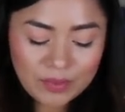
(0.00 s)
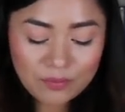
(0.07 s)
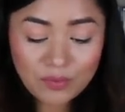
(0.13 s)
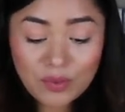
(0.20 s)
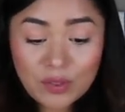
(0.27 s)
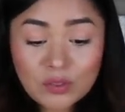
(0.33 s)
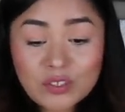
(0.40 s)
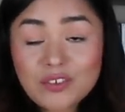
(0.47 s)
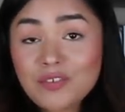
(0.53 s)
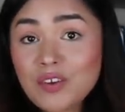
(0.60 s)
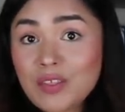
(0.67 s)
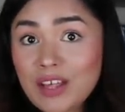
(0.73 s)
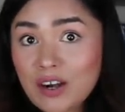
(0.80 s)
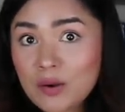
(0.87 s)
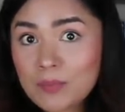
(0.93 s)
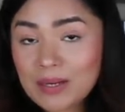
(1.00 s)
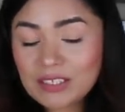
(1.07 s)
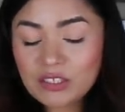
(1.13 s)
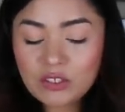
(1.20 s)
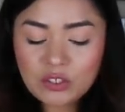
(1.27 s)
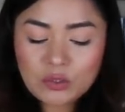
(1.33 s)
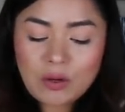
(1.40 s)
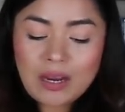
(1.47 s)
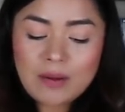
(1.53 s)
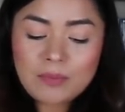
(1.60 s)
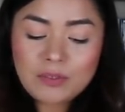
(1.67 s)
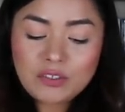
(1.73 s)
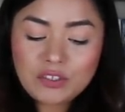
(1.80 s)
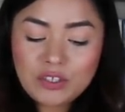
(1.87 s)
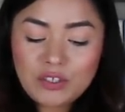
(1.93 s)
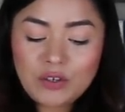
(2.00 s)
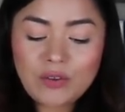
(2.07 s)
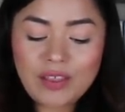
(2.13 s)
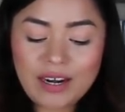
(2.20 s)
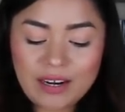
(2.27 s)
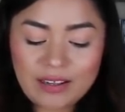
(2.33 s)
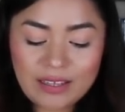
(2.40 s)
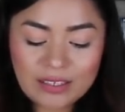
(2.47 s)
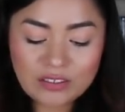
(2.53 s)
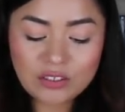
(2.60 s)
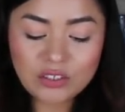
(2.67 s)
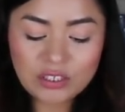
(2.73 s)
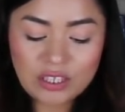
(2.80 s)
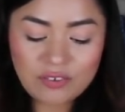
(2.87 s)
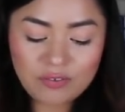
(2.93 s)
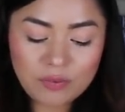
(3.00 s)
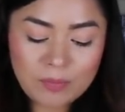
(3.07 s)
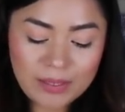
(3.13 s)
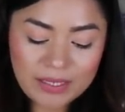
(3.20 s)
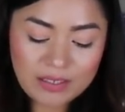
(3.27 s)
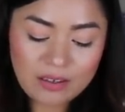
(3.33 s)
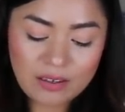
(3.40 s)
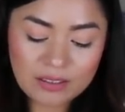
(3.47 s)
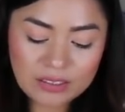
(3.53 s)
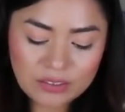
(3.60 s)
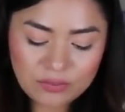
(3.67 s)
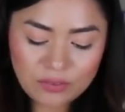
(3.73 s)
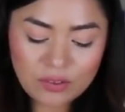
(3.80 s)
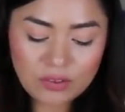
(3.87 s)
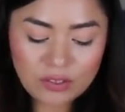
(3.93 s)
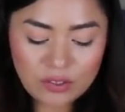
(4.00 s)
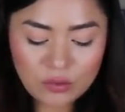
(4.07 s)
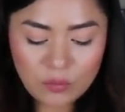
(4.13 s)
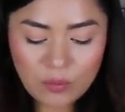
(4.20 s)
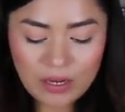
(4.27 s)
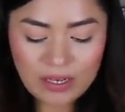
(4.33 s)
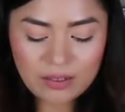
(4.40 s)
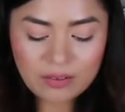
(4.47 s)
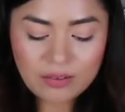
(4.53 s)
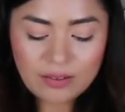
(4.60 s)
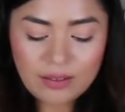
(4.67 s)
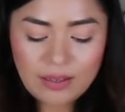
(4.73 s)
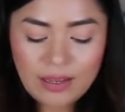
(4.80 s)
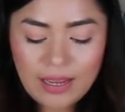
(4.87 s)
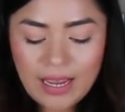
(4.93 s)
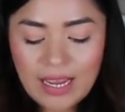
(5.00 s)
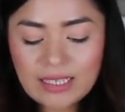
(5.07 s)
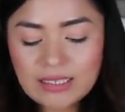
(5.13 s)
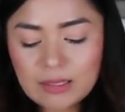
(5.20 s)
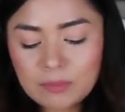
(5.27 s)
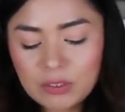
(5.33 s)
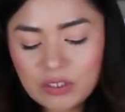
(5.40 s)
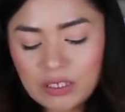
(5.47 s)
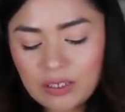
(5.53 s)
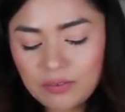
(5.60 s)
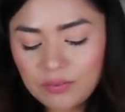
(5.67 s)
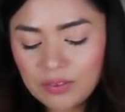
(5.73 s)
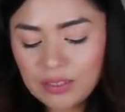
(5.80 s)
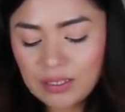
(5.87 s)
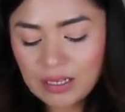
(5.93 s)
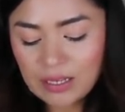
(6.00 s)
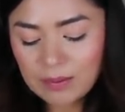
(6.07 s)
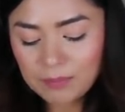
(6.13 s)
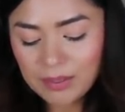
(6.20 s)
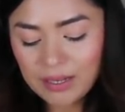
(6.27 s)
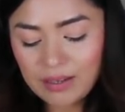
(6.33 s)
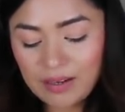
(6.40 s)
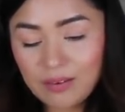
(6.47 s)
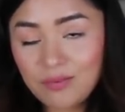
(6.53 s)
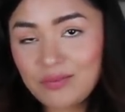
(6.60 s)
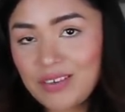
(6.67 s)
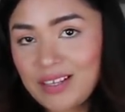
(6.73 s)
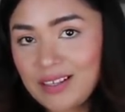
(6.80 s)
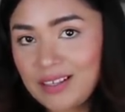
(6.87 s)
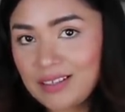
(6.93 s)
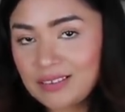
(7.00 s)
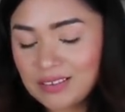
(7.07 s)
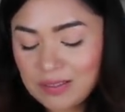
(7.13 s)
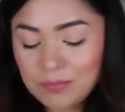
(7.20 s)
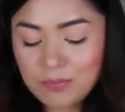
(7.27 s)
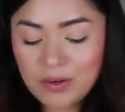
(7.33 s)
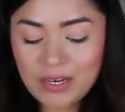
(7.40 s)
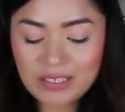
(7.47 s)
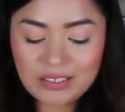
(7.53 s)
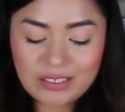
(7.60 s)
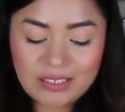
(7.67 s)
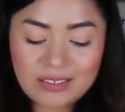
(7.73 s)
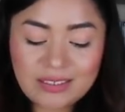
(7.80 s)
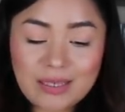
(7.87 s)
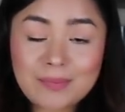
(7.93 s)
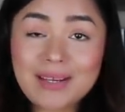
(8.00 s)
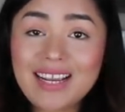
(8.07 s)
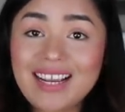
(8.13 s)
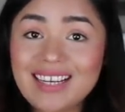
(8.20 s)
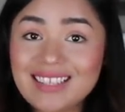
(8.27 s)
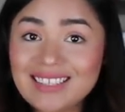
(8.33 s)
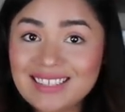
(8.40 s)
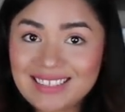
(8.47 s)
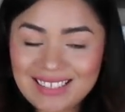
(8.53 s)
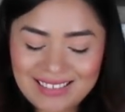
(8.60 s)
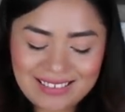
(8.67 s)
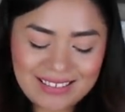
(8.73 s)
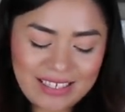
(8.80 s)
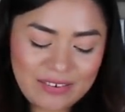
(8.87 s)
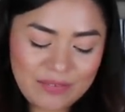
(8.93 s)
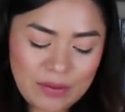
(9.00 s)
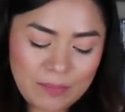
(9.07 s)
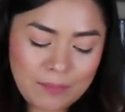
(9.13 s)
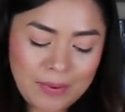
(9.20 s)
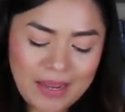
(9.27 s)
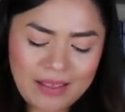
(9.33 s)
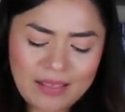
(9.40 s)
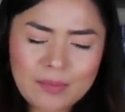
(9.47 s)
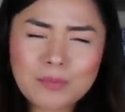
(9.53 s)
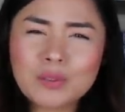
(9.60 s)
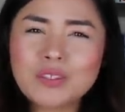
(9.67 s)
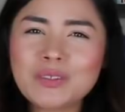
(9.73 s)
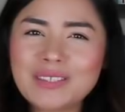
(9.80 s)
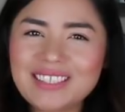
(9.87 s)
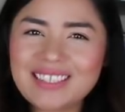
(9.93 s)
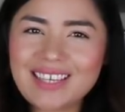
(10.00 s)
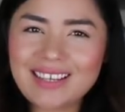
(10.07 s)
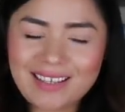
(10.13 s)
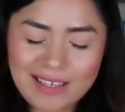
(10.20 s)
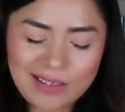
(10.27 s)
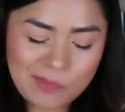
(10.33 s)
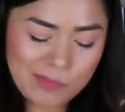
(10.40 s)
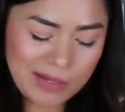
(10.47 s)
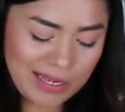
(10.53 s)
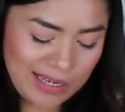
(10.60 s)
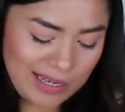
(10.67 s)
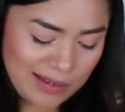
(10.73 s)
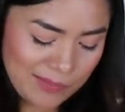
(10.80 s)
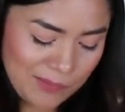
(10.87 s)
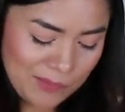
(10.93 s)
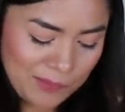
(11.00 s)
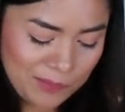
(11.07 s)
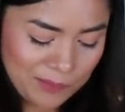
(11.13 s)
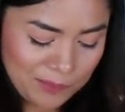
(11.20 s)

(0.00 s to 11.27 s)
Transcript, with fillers: For those of you that are my subscribers, you know that I like to shuffle my cards for a little while. As I'm shuffling, I'm getting feelings, impressions. I'm a highly sensitive empath. I'm also a psychic medium.